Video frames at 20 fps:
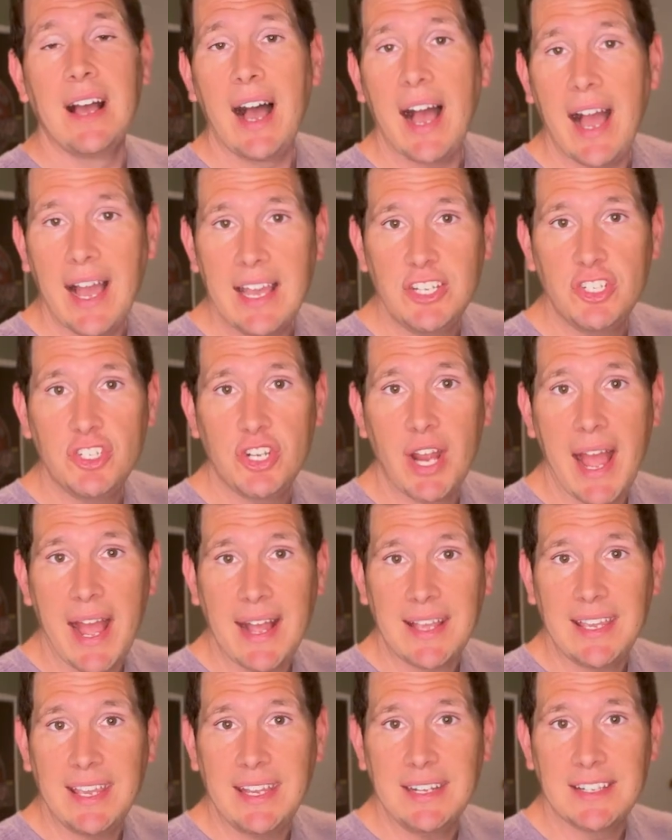
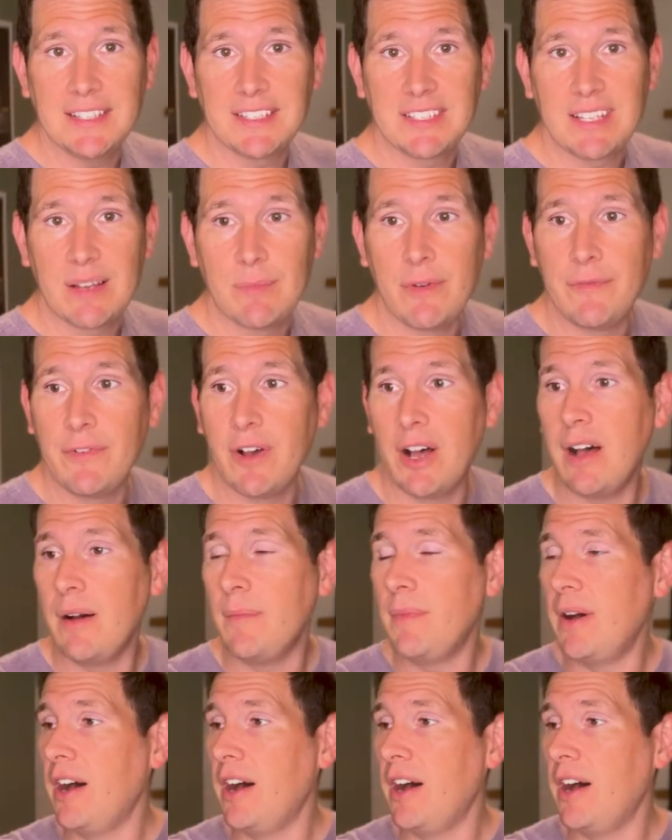hijacking in some of them,